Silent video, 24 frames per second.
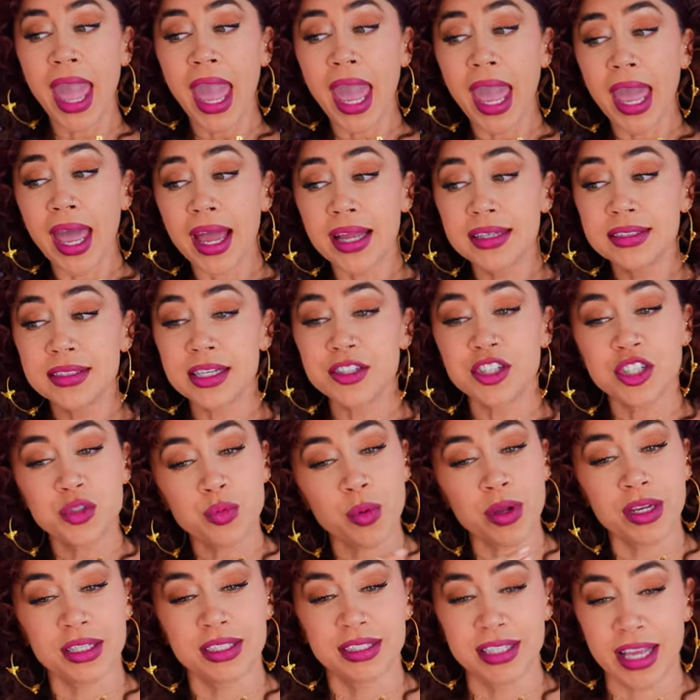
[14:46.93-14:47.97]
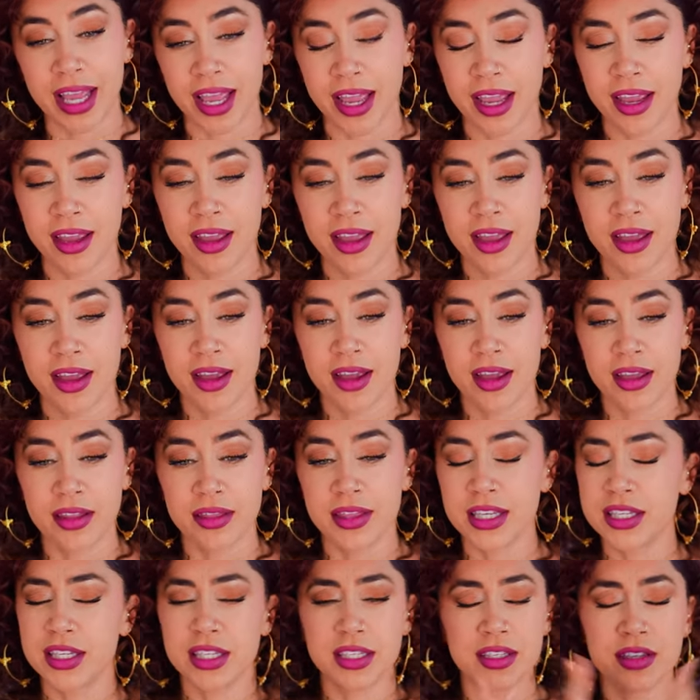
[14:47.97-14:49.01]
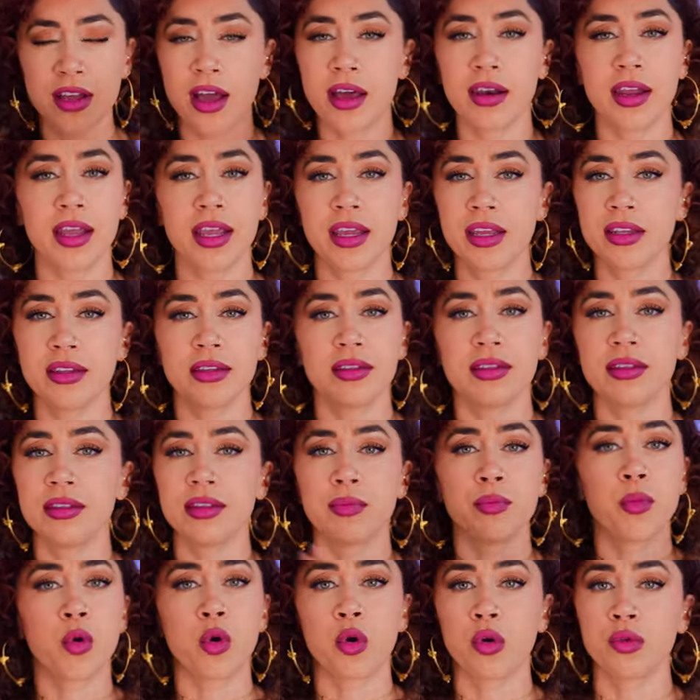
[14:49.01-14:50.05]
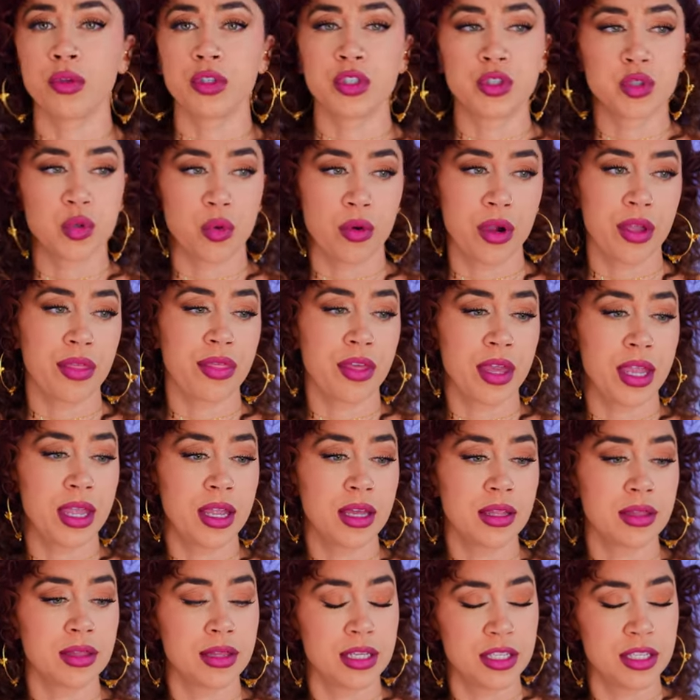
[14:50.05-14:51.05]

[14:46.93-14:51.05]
And I just want to say this is not a moral the story thing.